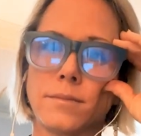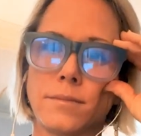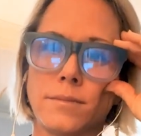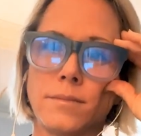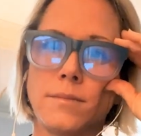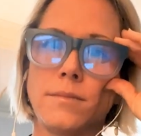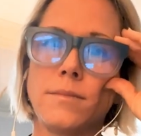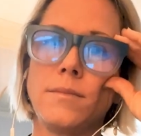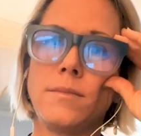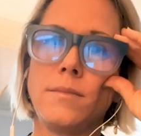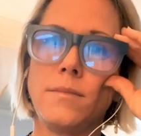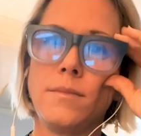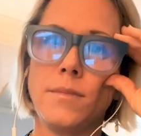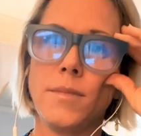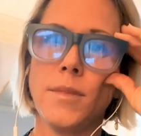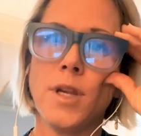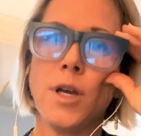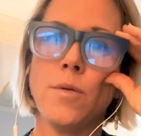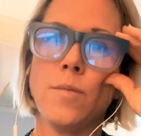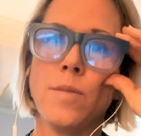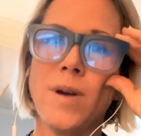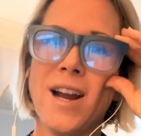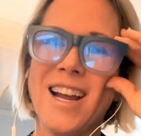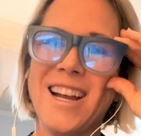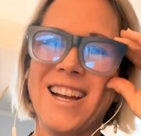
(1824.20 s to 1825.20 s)

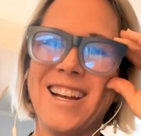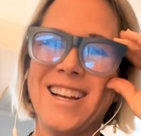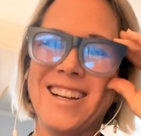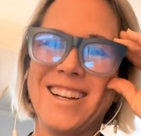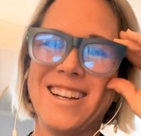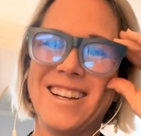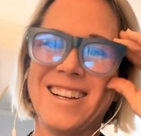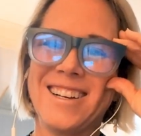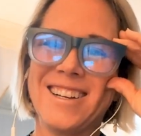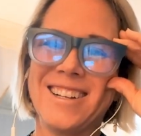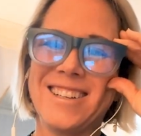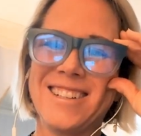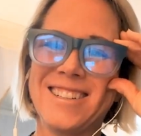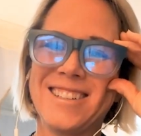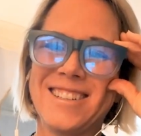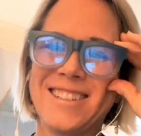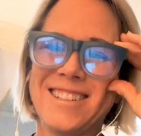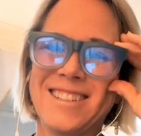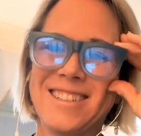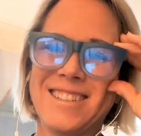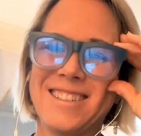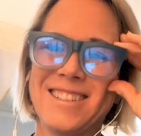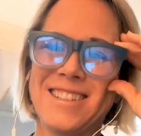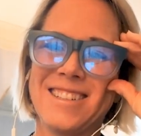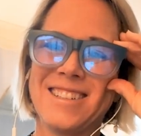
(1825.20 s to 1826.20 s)

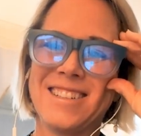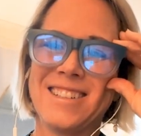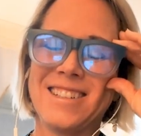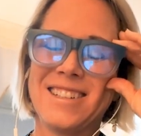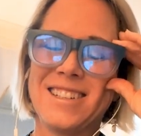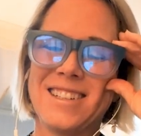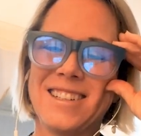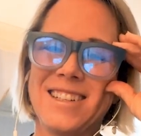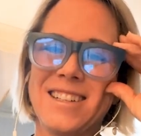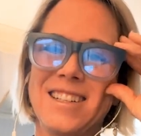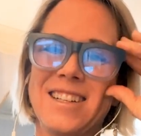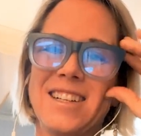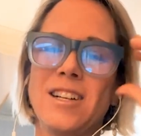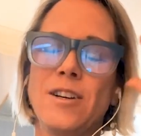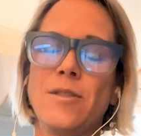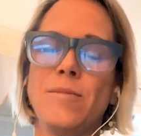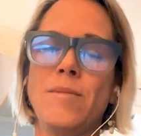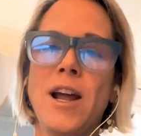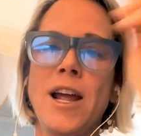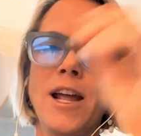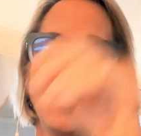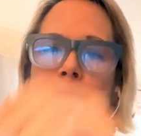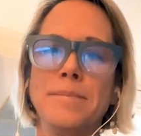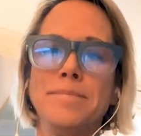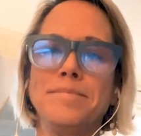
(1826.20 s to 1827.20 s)

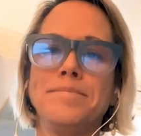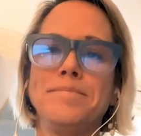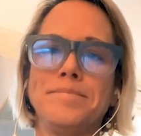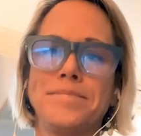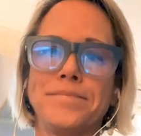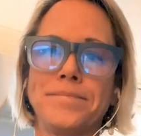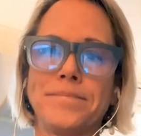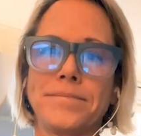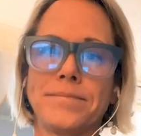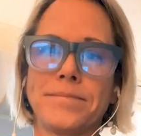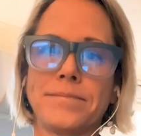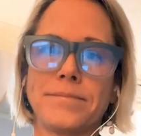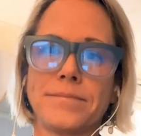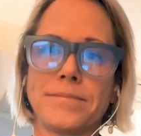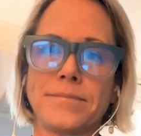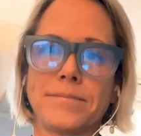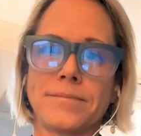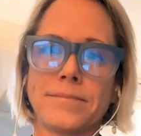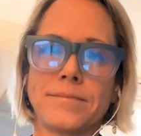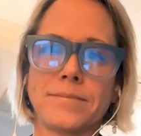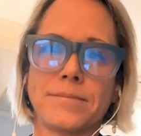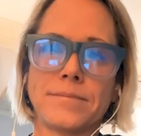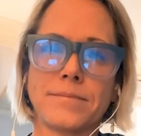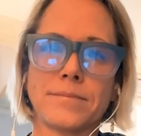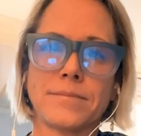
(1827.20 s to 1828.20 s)

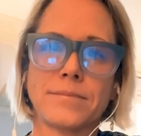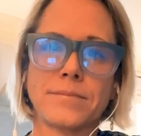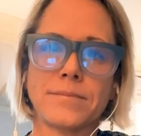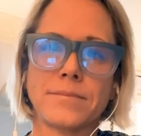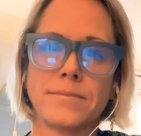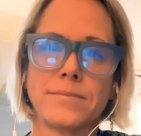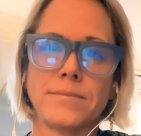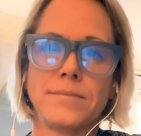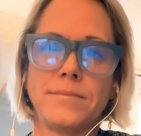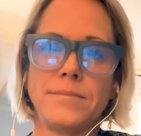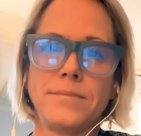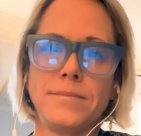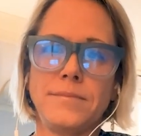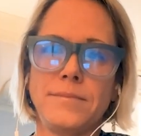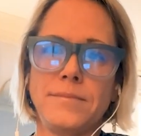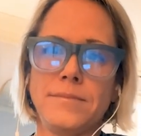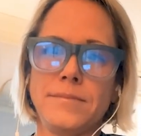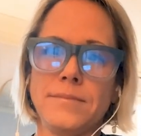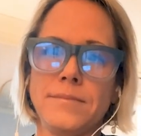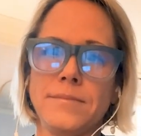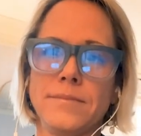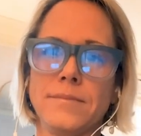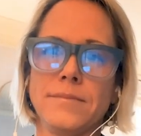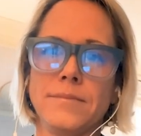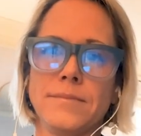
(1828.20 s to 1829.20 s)

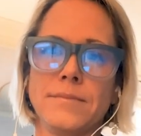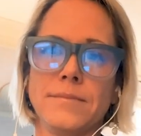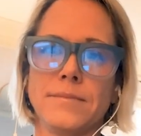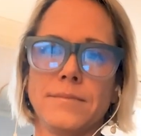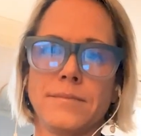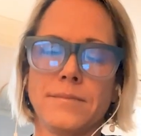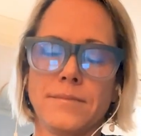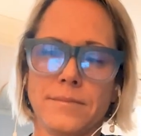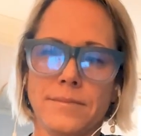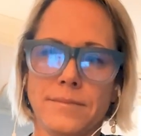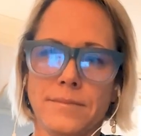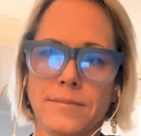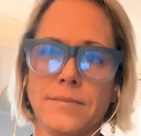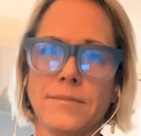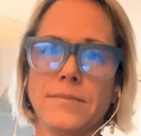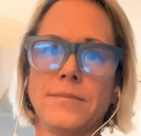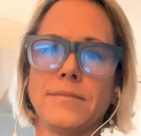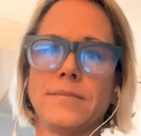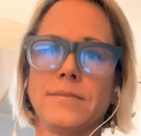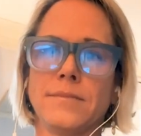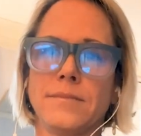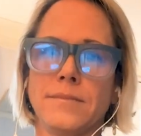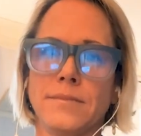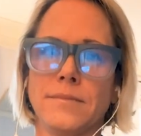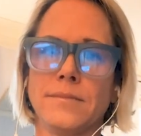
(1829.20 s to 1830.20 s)

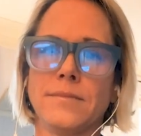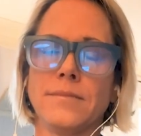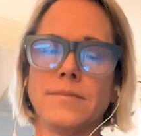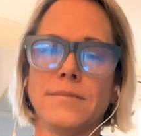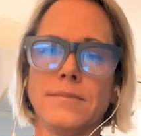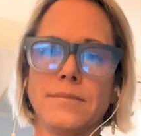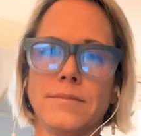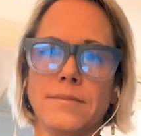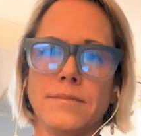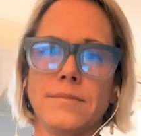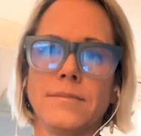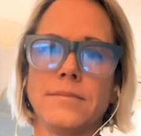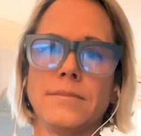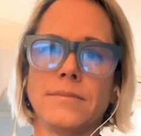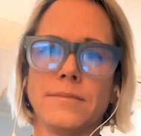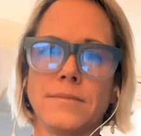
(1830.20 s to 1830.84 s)
No words are spoken by the person on screen.